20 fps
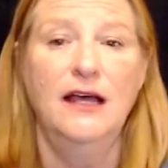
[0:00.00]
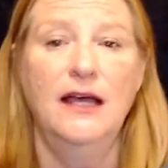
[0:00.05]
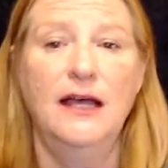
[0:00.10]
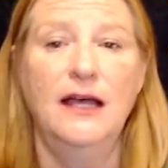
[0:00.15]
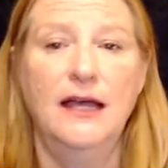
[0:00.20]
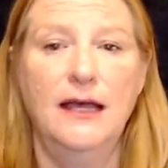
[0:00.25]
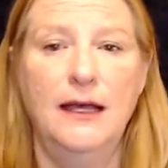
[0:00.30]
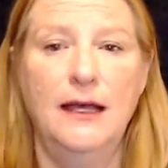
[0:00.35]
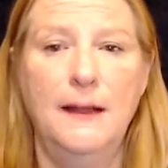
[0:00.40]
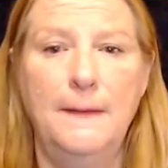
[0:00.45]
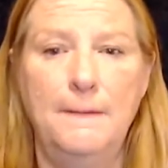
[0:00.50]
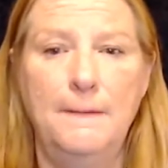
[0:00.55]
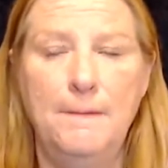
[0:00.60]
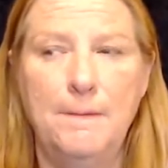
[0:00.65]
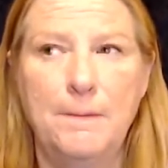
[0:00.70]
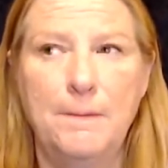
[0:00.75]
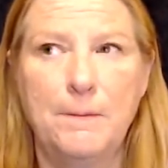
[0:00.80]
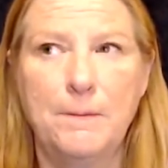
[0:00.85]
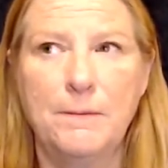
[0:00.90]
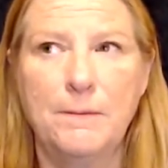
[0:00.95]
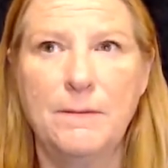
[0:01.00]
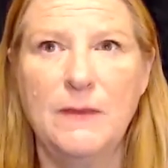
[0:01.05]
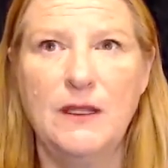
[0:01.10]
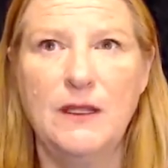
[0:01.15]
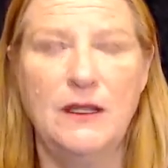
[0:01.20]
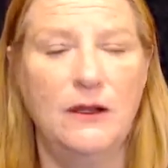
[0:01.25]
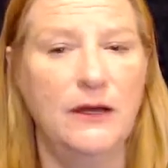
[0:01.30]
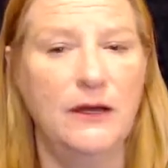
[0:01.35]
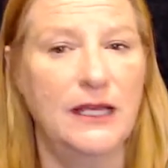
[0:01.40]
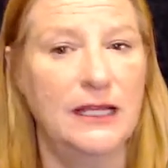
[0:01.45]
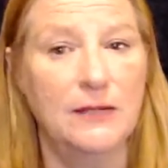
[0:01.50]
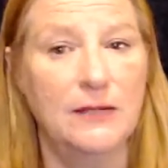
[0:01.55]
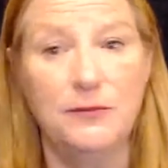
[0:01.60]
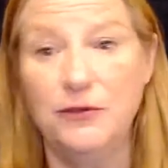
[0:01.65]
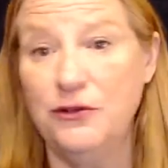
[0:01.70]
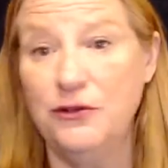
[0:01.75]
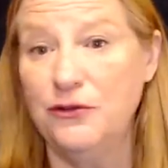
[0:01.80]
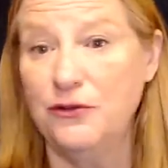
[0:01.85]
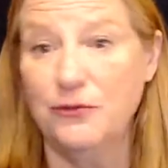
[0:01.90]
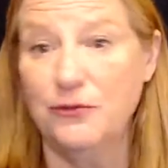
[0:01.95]
Um, you know, I get up to
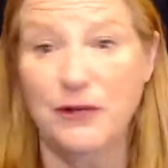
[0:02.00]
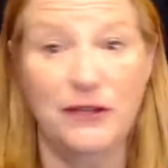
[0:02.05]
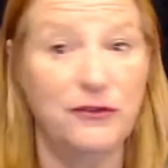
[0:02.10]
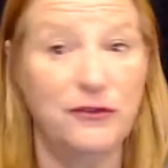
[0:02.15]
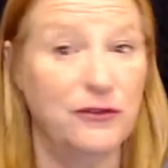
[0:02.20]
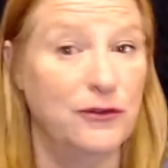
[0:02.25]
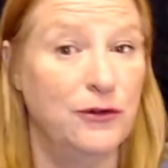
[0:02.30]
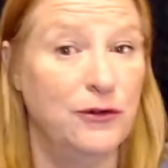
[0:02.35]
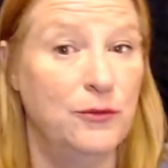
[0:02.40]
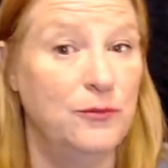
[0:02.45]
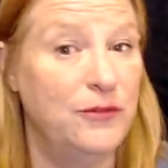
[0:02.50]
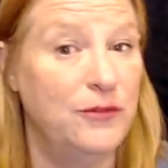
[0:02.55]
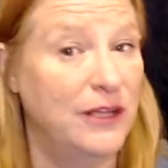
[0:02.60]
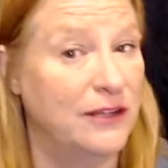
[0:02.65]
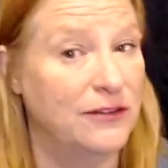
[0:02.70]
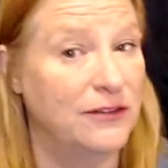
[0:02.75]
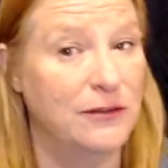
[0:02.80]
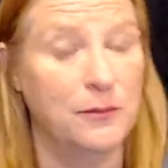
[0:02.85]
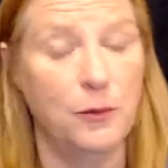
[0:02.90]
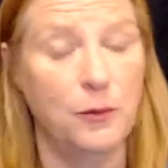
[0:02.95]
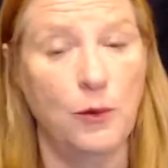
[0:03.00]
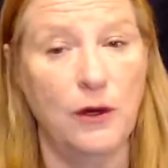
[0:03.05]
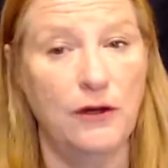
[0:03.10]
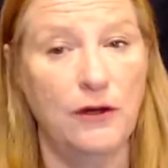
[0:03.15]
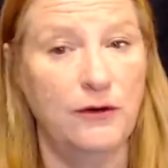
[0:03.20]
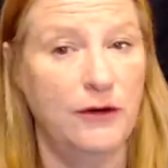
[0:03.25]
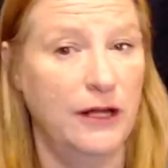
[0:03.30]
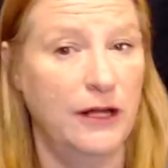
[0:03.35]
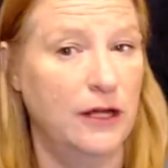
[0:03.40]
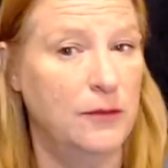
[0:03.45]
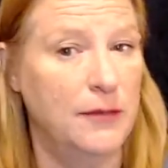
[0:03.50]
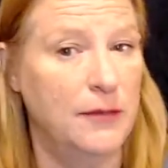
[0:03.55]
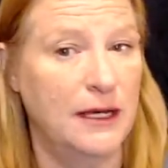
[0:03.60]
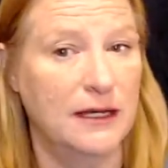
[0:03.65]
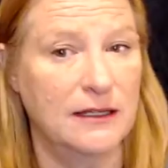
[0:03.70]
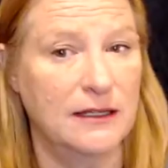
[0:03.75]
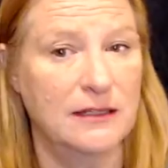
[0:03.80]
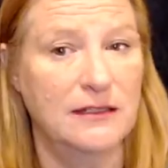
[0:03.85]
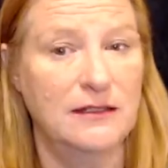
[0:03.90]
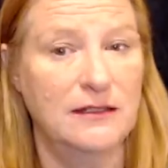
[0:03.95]
use the restroom, take a sip of water, and I go
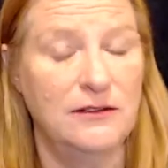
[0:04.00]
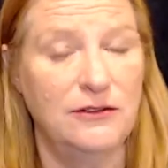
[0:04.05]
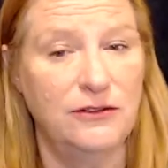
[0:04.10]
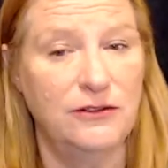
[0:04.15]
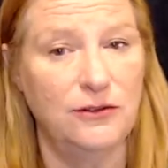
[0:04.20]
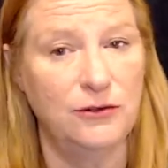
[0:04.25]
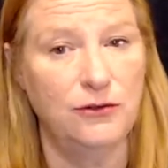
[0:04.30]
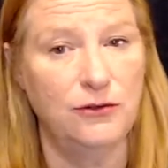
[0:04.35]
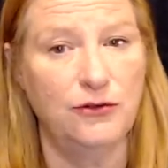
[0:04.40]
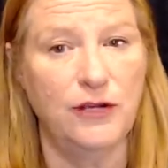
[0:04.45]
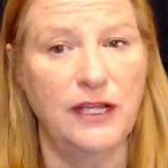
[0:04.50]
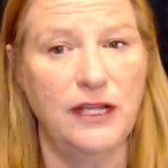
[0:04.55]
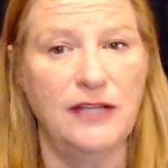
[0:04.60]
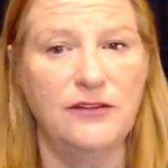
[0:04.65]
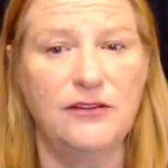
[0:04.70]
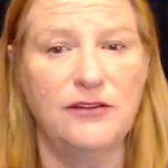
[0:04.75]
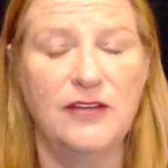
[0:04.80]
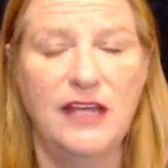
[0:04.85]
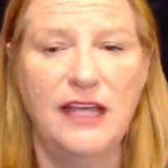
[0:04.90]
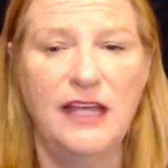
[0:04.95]
back to trance.